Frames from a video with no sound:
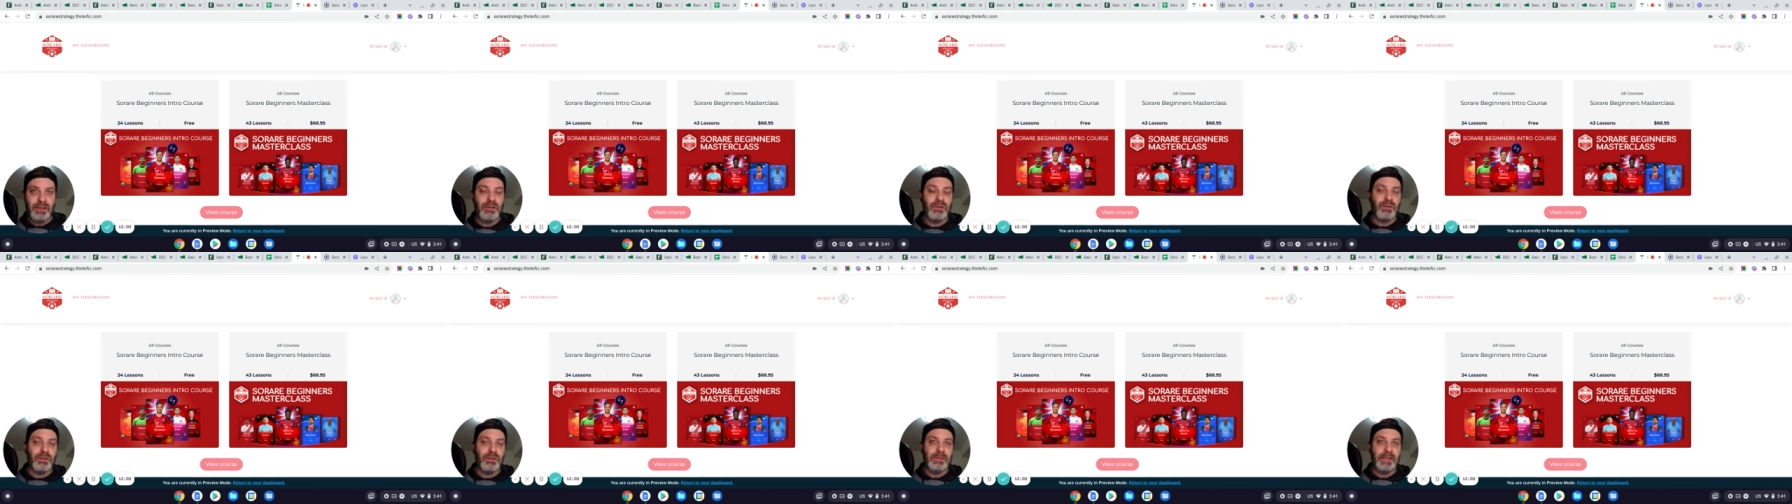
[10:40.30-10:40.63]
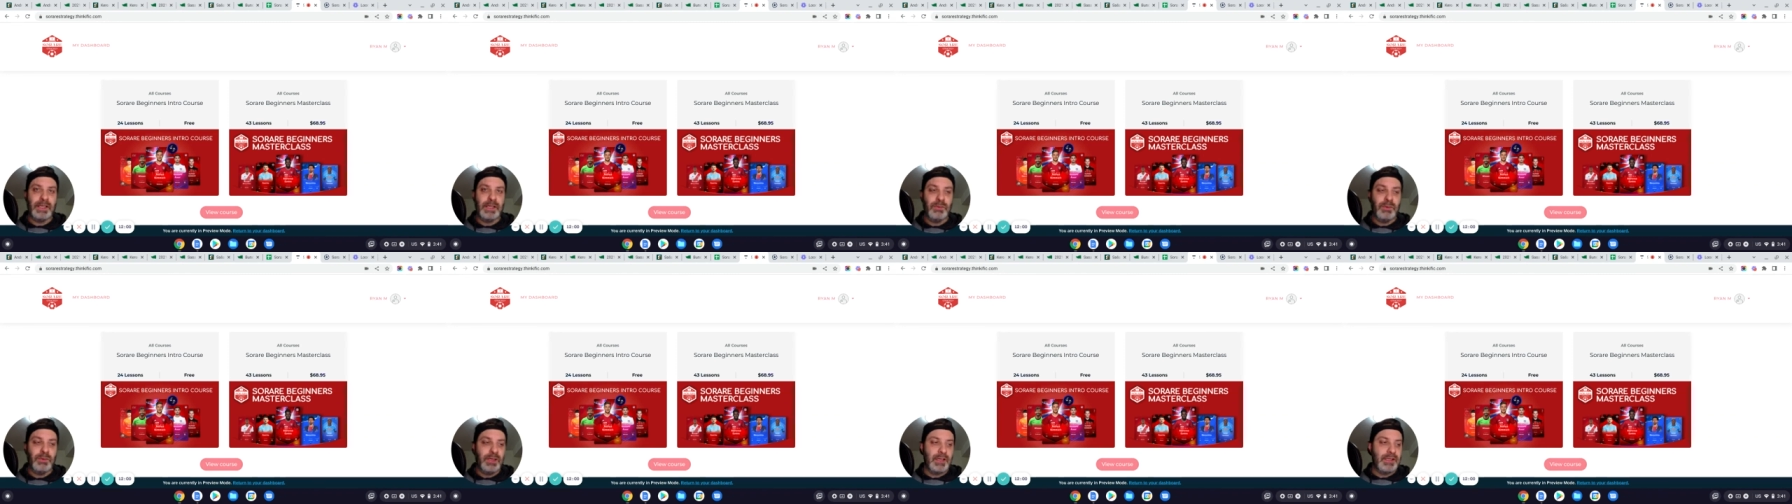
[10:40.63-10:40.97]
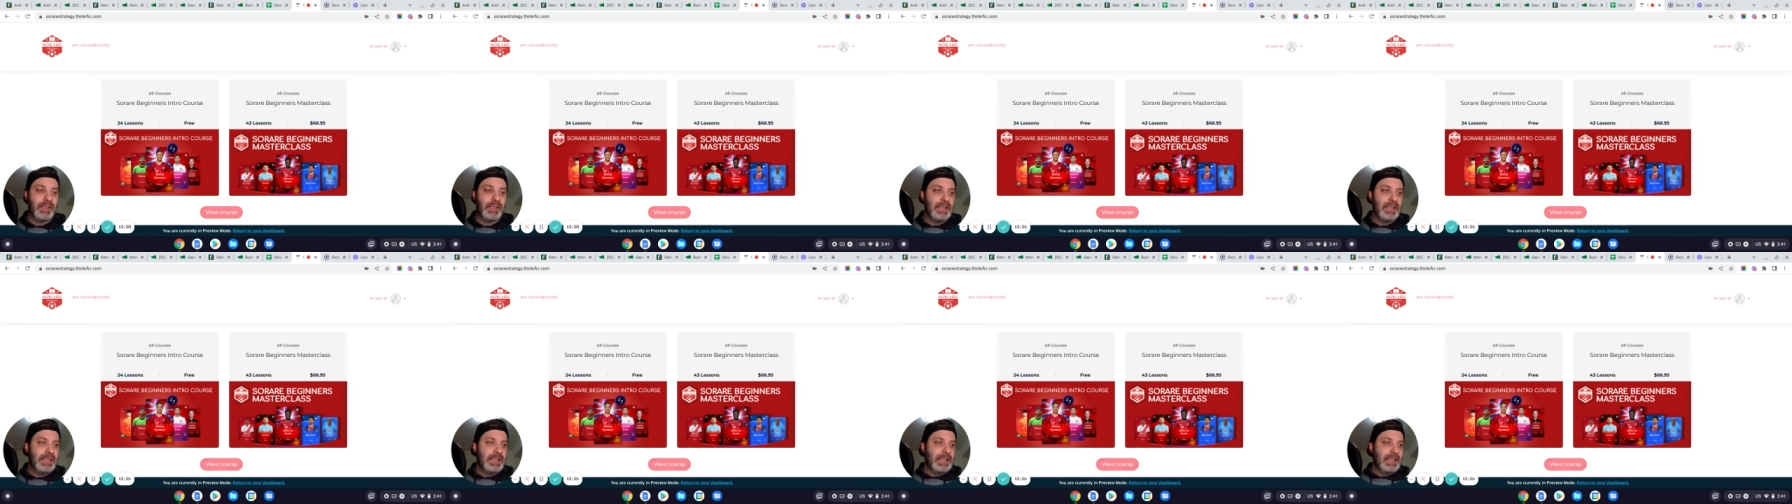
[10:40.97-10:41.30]
than you normally
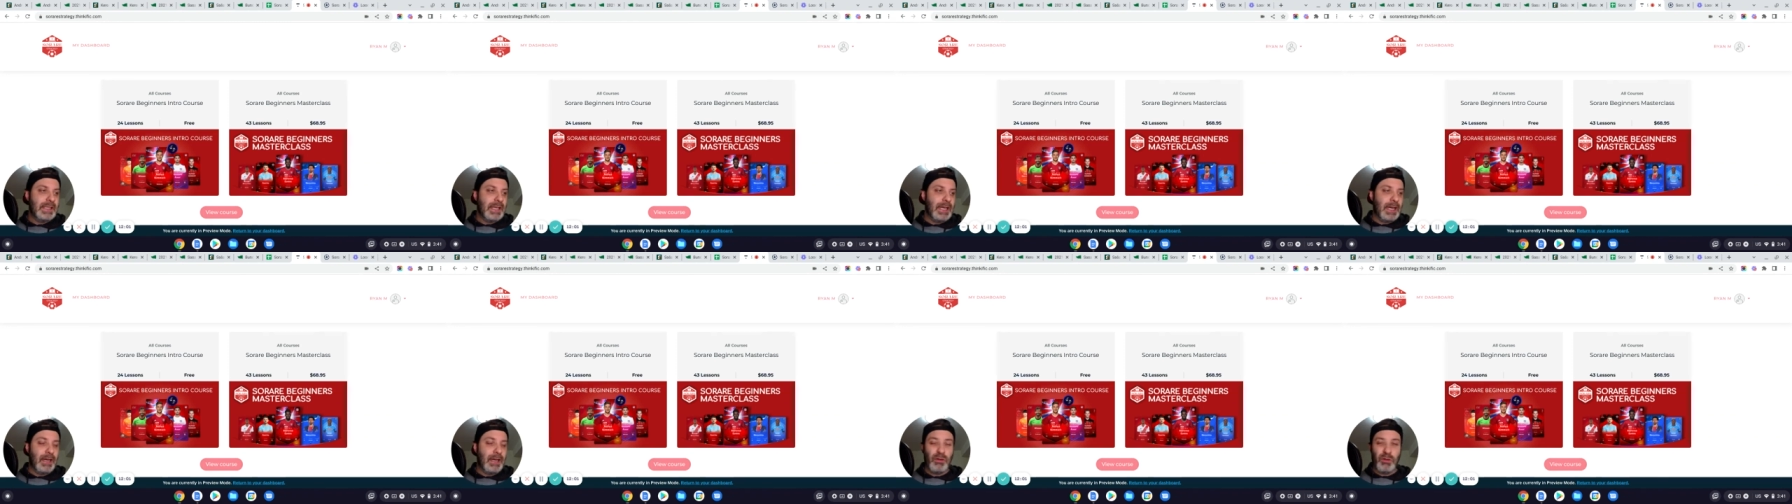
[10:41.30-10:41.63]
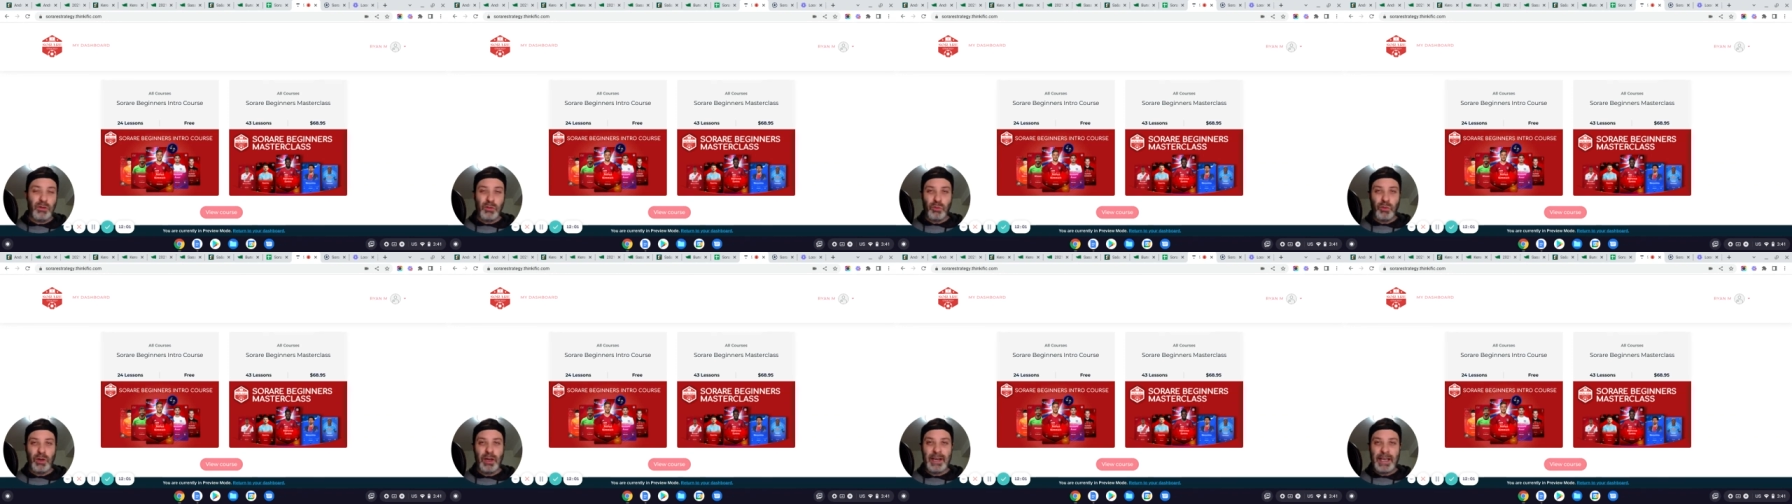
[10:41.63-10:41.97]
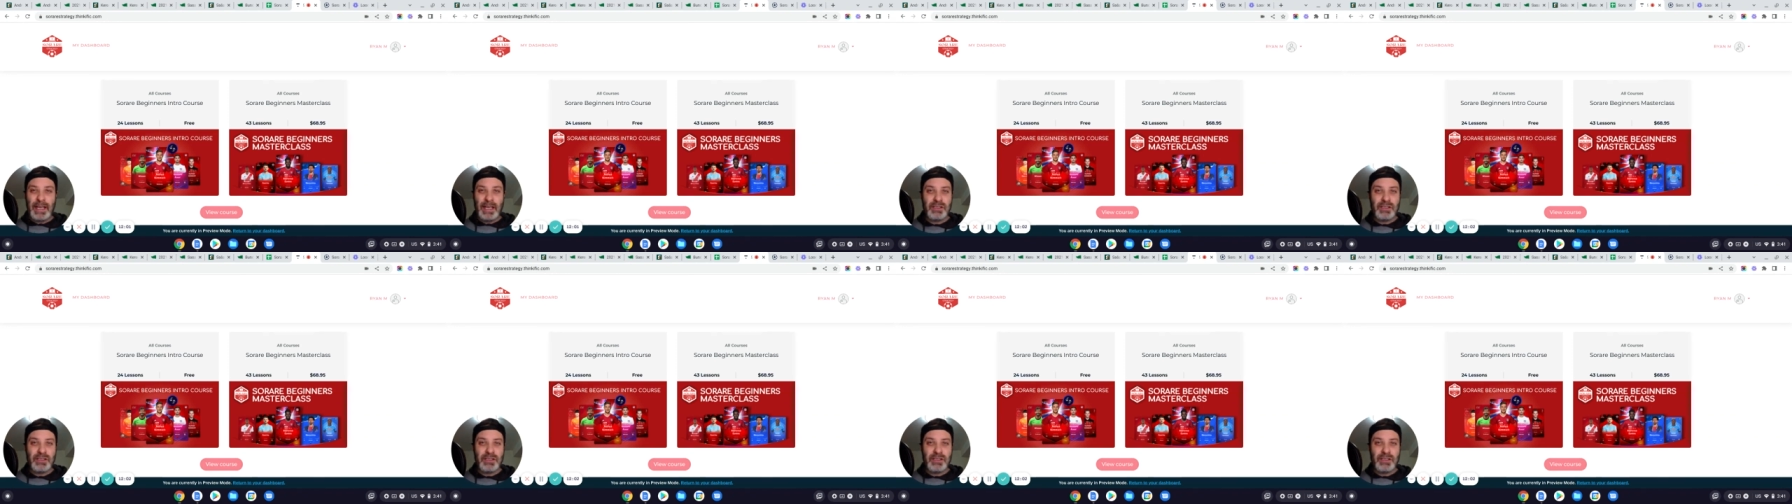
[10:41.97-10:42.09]
would, or one